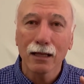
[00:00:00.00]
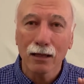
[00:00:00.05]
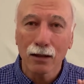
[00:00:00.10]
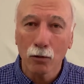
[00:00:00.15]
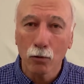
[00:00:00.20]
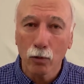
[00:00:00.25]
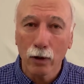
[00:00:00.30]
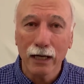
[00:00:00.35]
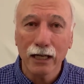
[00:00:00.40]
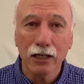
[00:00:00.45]
The
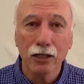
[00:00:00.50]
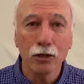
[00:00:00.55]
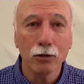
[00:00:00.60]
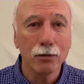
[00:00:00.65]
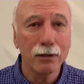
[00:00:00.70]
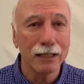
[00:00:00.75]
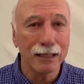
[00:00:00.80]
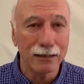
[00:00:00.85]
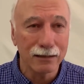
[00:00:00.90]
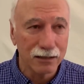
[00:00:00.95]
way to
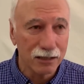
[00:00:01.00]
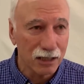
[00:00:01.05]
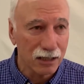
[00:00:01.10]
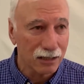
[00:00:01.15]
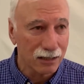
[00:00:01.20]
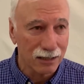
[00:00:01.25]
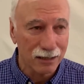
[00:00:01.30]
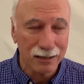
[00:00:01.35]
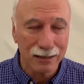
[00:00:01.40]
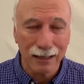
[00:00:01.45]
do it is
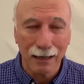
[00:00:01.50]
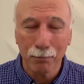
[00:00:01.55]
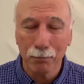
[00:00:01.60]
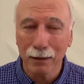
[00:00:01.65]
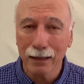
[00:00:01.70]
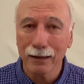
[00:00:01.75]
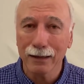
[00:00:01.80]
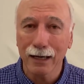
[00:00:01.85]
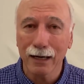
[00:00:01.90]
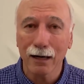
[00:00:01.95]
just to step
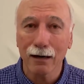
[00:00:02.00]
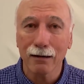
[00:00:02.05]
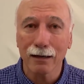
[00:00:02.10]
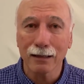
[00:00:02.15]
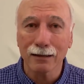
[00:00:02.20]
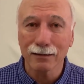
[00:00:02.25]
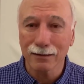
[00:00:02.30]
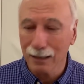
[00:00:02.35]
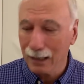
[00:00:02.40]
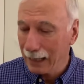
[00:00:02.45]
in there
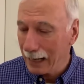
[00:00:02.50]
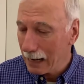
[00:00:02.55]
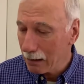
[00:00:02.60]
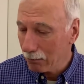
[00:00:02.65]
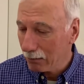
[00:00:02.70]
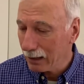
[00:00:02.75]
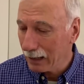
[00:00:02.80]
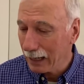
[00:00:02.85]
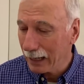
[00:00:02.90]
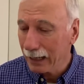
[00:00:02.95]
and say, how
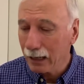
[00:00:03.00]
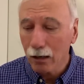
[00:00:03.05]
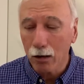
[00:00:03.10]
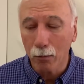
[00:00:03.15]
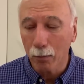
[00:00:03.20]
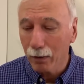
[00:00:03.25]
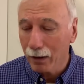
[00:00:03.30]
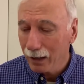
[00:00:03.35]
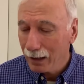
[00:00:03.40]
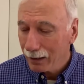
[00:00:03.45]
can I
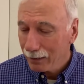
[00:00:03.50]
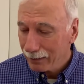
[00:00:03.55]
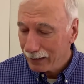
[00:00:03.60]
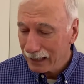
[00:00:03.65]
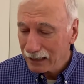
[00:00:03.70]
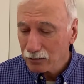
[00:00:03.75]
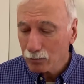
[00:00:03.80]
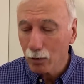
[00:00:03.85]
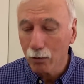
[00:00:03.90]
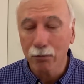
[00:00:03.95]
help?
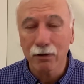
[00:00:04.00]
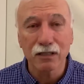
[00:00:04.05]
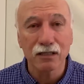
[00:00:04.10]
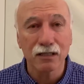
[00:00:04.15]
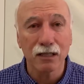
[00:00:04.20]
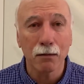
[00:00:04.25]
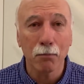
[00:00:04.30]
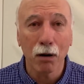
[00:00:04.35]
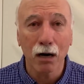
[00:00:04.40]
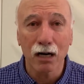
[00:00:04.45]
That's what we
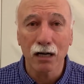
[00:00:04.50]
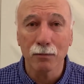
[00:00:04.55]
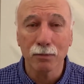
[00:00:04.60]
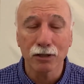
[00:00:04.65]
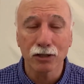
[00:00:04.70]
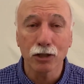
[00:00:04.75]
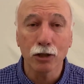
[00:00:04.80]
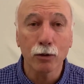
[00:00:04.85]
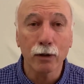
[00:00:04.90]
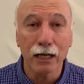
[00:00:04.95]
see
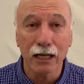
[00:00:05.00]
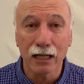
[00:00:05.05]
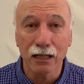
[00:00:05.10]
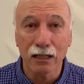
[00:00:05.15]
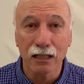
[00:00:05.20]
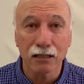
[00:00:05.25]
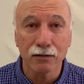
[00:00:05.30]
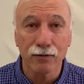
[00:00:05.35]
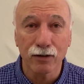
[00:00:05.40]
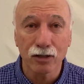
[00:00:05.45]
Barnabas doing in
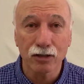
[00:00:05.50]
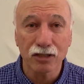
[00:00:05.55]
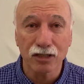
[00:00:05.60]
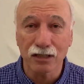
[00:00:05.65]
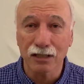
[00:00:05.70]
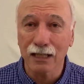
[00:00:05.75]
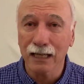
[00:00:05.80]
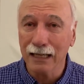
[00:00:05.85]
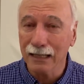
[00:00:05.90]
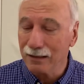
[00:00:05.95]
these
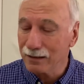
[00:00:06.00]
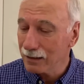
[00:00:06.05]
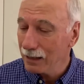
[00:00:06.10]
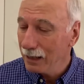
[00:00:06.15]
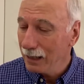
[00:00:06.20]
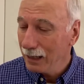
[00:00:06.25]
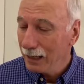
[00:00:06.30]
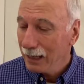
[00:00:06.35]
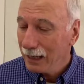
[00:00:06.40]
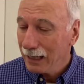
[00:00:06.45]
verses. He's
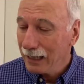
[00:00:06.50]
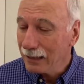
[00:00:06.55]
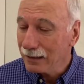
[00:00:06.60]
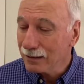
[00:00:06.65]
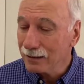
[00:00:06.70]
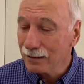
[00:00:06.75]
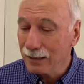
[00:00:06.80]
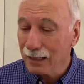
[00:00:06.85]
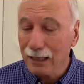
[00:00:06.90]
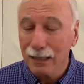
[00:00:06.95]

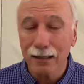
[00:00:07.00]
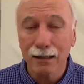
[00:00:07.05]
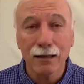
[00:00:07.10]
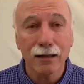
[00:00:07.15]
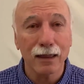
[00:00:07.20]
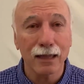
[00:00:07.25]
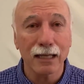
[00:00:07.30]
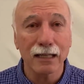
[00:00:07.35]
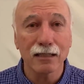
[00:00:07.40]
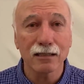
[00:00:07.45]
seeing
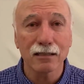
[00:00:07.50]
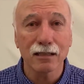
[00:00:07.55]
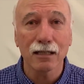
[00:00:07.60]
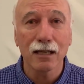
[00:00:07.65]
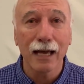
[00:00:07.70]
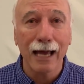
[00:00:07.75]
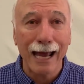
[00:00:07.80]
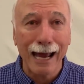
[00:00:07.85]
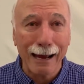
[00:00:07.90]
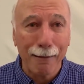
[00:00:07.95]
things
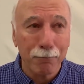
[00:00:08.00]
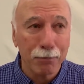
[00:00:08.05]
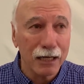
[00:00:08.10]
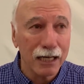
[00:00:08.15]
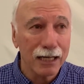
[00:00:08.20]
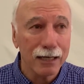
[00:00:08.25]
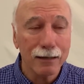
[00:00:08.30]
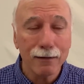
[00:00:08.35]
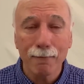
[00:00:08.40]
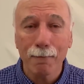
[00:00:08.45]

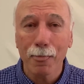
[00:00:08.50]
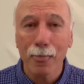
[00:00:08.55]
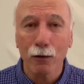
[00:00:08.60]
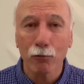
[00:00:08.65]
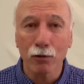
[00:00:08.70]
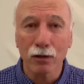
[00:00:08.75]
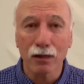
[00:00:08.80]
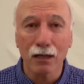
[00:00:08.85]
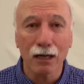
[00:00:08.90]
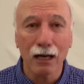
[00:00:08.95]
happening
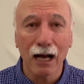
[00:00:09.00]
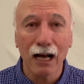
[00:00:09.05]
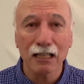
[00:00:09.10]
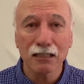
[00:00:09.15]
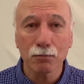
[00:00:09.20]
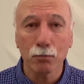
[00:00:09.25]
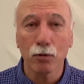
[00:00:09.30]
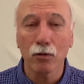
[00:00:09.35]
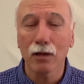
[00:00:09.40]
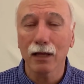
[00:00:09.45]
with the
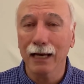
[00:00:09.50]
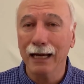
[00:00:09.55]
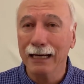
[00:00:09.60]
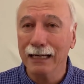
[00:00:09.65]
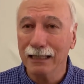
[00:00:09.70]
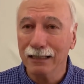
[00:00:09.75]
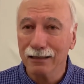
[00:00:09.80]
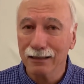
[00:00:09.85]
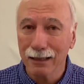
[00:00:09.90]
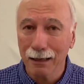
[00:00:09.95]
gospel, and he
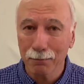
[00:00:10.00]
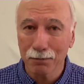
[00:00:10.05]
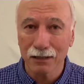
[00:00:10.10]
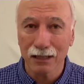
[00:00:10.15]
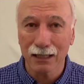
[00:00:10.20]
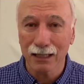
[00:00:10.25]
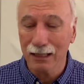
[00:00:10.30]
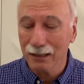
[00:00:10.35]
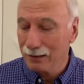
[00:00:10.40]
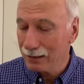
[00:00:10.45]
steps
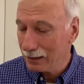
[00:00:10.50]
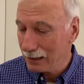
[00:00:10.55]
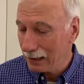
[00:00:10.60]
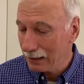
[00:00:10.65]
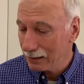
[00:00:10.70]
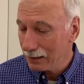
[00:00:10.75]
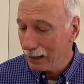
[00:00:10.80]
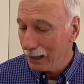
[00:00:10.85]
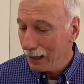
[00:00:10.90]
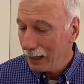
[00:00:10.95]
in and
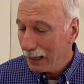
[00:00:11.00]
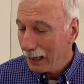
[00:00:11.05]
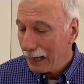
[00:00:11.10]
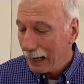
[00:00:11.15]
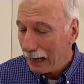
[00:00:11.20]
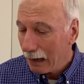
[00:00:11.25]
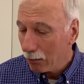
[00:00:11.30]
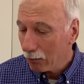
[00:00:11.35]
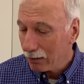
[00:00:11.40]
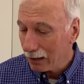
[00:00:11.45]
says,
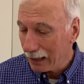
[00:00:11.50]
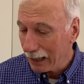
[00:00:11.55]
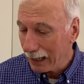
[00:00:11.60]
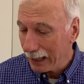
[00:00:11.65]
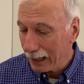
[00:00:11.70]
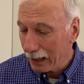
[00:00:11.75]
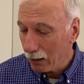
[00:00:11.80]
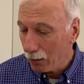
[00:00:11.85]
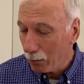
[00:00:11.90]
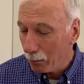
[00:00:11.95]
how can I
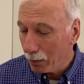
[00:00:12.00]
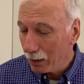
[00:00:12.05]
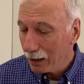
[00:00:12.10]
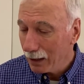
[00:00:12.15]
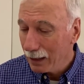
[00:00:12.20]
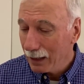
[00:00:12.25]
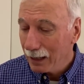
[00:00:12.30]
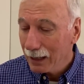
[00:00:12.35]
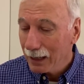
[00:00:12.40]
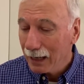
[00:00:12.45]
help?
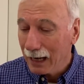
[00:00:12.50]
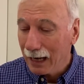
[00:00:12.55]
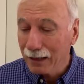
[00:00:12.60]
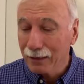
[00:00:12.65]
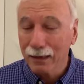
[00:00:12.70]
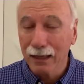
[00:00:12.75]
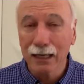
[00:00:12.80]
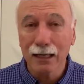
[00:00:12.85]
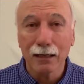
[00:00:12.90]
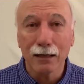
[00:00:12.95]
I
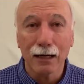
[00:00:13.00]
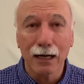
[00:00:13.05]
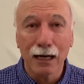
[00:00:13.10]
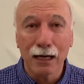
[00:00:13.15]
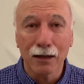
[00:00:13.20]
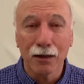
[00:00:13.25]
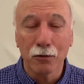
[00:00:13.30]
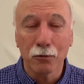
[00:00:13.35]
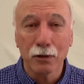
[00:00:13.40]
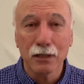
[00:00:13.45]
think
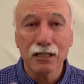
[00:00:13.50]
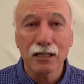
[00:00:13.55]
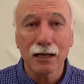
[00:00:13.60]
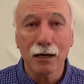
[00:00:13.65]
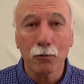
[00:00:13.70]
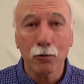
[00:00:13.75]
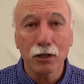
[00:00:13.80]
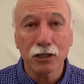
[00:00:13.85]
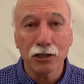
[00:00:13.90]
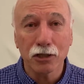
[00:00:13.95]
the reason I
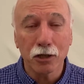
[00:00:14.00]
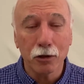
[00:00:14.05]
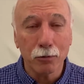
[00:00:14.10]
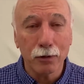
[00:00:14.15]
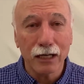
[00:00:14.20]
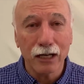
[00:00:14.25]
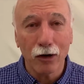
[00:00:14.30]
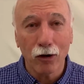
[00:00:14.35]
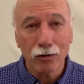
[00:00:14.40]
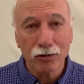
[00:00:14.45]
wanted you to
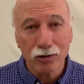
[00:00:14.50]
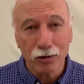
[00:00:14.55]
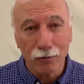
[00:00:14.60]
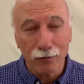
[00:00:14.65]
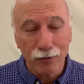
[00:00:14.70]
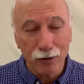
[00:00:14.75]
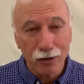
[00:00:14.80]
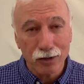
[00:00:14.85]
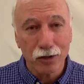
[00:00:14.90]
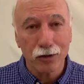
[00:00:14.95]
read also
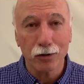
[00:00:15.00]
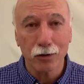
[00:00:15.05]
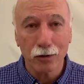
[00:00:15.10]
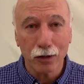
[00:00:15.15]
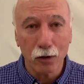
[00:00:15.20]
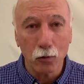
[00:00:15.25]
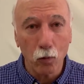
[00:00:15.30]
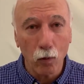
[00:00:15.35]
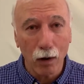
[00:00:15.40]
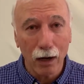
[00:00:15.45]
verse
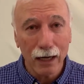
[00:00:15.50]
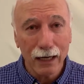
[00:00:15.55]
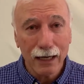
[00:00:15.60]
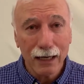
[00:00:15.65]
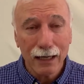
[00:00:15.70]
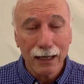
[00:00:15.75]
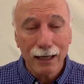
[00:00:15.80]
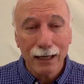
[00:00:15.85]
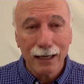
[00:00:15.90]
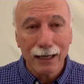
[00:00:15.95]

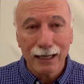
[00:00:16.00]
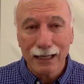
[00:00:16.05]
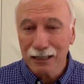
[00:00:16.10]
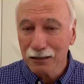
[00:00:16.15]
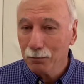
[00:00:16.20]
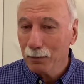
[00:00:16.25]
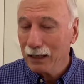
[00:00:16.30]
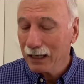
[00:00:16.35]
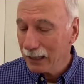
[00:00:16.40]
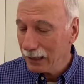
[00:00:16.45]
31 is
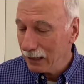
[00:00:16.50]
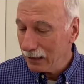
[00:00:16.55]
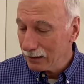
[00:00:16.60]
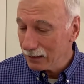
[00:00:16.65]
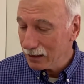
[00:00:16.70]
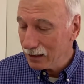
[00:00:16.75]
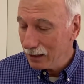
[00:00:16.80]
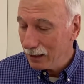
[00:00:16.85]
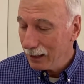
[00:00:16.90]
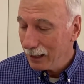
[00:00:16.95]

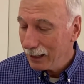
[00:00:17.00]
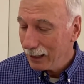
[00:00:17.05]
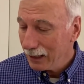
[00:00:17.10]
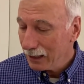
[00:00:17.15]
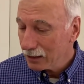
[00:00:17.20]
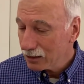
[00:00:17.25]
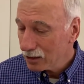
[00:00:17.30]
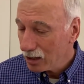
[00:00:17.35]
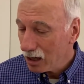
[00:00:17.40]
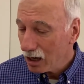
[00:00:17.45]
because
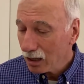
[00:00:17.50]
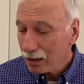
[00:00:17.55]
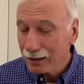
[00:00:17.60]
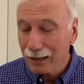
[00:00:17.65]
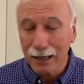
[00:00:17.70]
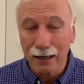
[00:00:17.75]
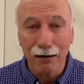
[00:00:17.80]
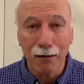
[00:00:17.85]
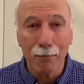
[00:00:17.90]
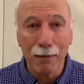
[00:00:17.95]
it talked
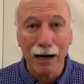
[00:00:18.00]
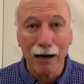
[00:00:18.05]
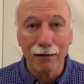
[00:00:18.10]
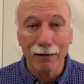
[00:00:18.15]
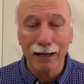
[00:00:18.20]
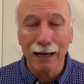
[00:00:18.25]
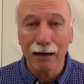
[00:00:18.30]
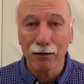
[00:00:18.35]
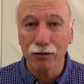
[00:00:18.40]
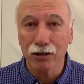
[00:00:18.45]
there about
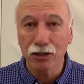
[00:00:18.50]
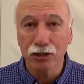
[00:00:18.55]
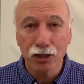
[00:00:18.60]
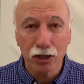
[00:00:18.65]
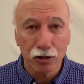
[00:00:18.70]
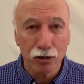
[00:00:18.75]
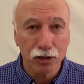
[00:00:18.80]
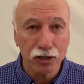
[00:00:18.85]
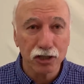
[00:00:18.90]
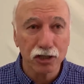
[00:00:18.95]
how the
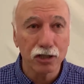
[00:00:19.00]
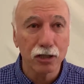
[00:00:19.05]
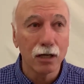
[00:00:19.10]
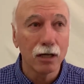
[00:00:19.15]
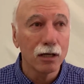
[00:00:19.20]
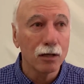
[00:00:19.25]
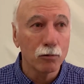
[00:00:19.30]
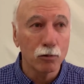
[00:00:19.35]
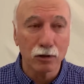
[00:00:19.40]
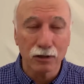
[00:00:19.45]
church
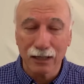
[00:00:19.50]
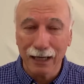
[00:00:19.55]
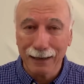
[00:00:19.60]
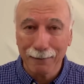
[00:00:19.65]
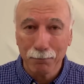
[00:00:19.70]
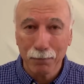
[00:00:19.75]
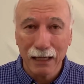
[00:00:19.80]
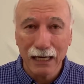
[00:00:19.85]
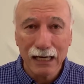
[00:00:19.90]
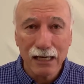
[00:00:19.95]
was
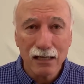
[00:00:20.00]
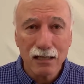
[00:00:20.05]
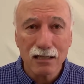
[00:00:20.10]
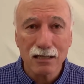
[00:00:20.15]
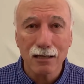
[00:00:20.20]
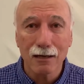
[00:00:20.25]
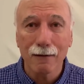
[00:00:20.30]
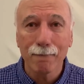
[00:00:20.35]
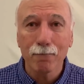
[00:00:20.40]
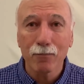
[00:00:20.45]
at
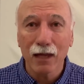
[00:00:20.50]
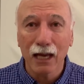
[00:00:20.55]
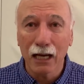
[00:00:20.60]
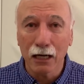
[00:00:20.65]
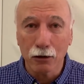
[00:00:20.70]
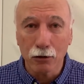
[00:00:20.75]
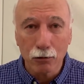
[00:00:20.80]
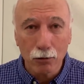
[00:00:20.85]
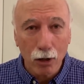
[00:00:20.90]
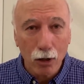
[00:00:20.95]
peace
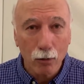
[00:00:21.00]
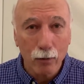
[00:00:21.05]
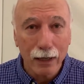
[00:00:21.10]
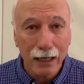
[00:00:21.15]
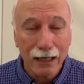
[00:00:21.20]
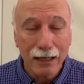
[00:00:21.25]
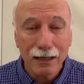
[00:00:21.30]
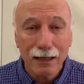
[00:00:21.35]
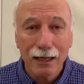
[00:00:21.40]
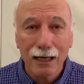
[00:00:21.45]
and
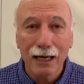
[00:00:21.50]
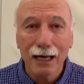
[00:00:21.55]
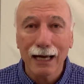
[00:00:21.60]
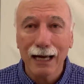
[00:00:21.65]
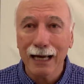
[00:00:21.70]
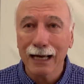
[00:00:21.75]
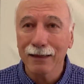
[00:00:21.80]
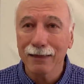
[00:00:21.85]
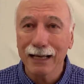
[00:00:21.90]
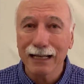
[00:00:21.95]
growing.
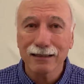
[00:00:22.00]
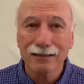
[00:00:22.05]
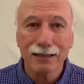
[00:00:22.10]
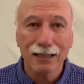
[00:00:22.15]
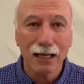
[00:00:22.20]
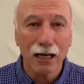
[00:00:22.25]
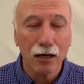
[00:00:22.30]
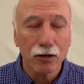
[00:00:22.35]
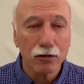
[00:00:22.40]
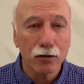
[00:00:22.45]
And that's
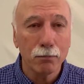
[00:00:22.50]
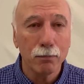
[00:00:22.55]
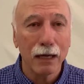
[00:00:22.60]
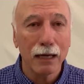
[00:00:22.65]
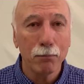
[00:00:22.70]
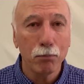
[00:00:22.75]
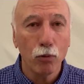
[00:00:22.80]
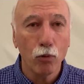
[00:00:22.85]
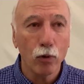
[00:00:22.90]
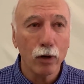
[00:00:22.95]
the other
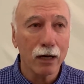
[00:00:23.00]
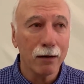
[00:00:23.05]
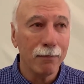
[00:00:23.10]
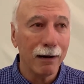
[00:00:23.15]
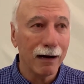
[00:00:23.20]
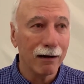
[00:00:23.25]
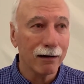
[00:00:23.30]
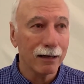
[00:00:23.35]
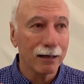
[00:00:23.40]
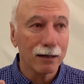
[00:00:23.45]
big point
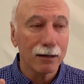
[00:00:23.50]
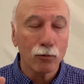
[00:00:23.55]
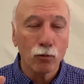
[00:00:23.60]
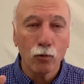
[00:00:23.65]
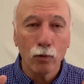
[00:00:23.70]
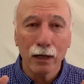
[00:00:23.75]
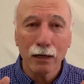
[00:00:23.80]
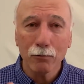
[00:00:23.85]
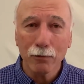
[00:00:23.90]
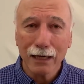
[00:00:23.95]
about
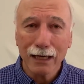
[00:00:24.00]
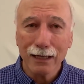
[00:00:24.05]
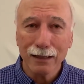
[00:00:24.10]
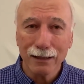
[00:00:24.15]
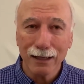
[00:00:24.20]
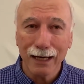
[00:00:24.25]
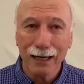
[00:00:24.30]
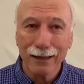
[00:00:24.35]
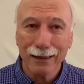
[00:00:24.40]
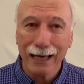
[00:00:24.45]
when we can
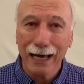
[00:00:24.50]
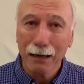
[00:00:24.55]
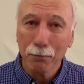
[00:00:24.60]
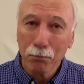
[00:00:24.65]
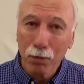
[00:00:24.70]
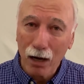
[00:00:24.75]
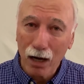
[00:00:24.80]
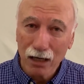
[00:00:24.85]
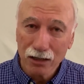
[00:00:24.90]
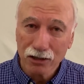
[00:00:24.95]
take that
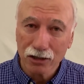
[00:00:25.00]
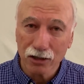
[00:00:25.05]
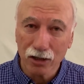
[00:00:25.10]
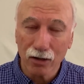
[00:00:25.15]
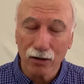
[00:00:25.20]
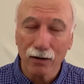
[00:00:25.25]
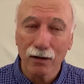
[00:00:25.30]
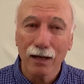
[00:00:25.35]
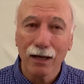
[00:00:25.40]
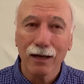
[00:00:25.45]
posture